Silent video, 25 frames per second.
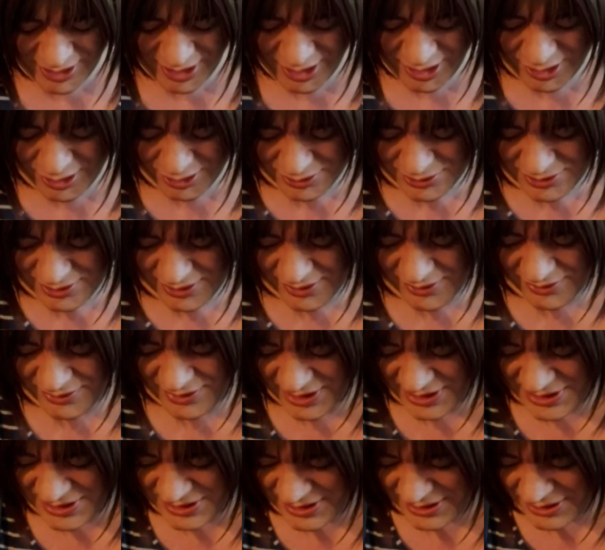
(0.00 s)
hold of
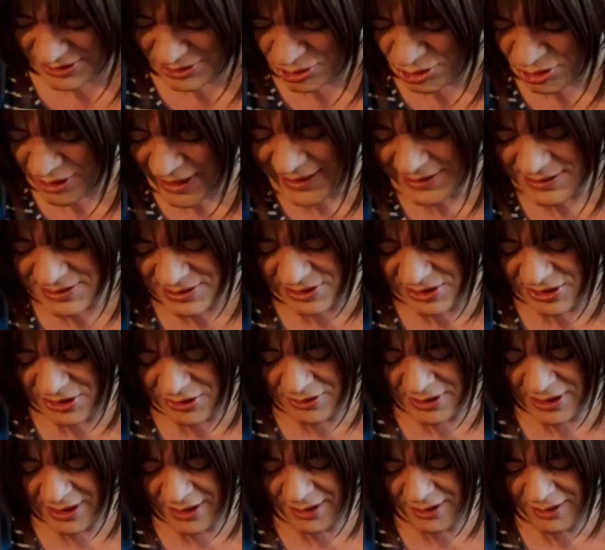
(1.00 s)
this tractor
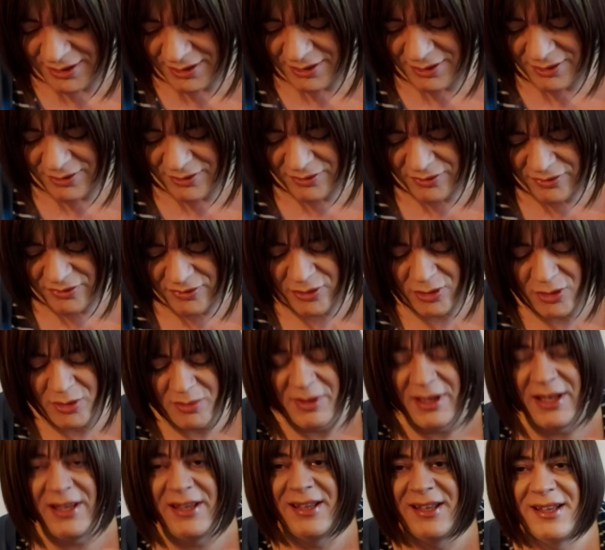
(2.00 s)
unit for
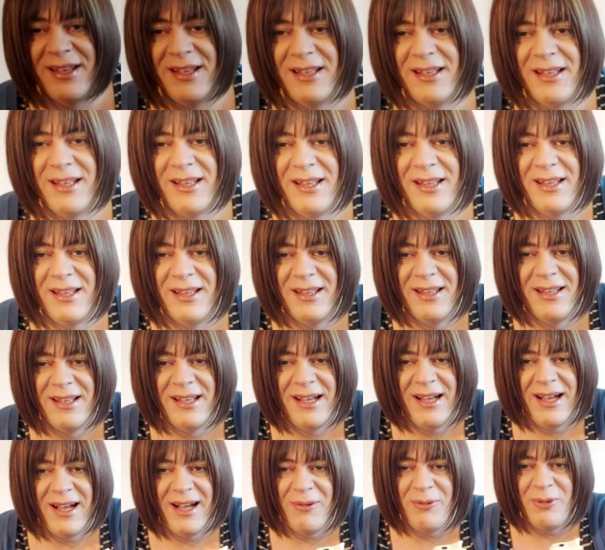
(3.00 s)
me,
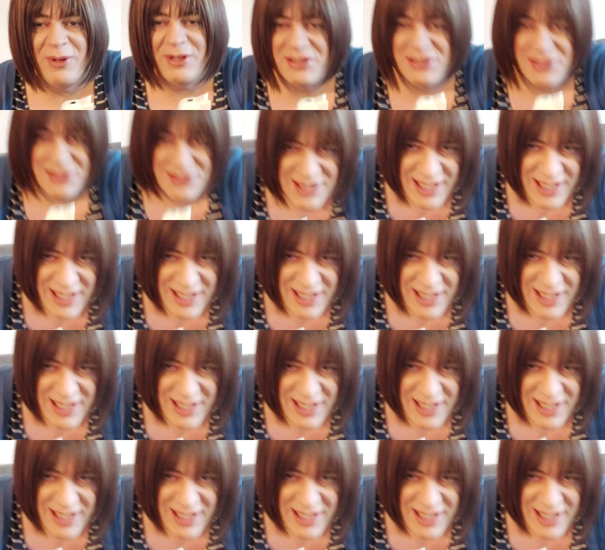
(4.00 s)
which is